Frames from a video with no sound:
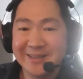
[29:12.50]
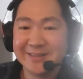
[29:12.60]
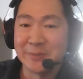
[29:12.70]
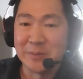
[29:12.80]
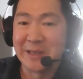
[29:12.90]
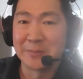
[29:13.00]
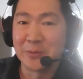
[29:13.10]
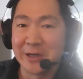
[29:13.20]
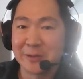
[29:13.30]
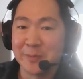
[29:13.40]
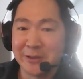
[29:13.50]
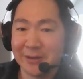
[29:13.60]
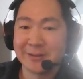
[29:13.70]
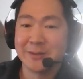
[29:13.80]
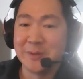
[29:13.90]
Can we make the product
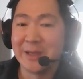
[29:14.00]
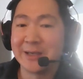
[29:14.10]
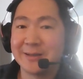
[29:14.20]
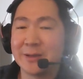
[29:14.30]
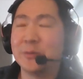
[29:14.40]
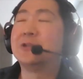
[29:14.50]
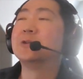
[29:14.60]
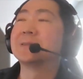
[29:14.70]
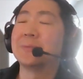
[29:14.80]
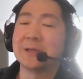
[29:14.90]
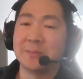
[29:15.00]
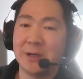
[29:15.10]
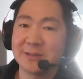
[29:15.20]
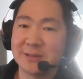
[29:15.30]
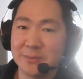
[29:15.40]
better? Can we do something
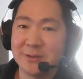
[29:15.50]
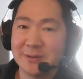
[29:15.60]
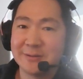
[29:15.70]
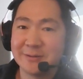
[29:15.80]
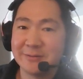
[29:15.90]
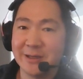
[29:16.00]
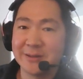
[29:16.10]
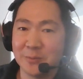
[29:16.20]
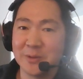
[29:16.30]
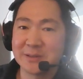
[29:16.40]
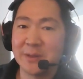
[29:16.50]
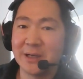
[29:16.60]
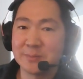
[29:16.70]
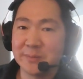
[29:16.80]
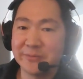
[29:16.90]
impossible, right? That wasn't
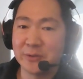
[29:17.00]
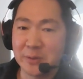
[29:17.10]
possible before.